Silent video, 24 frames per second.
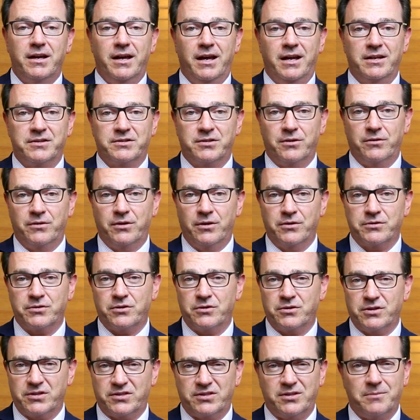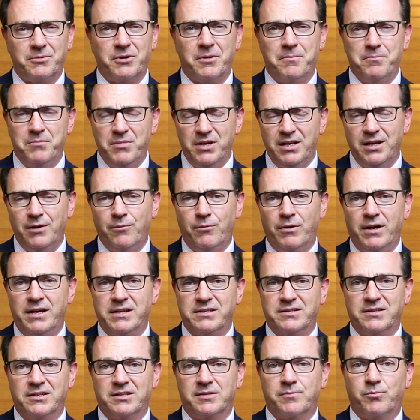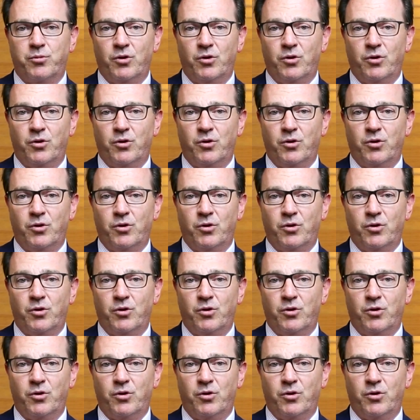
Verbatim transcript: And so those are just some of the many ways this